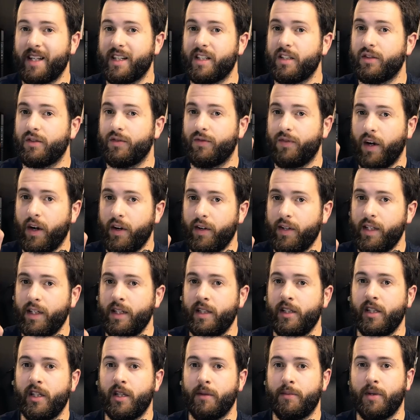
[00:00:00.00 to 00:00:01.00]
it is very
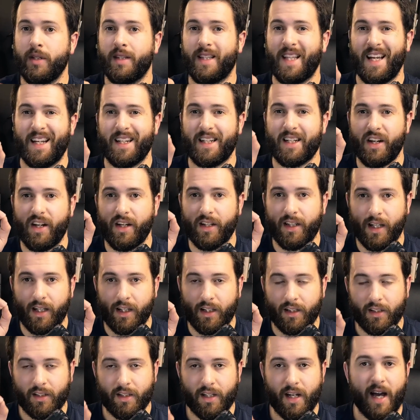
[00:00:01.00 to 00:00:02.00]
easy to put that dot
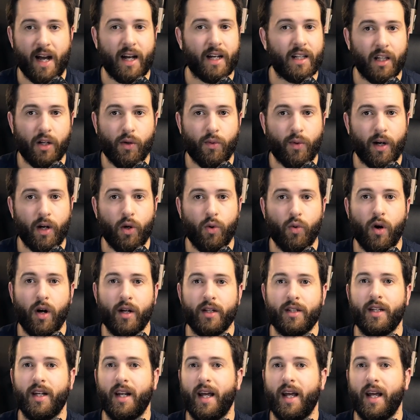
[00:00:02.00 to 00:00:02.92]
exactly where you want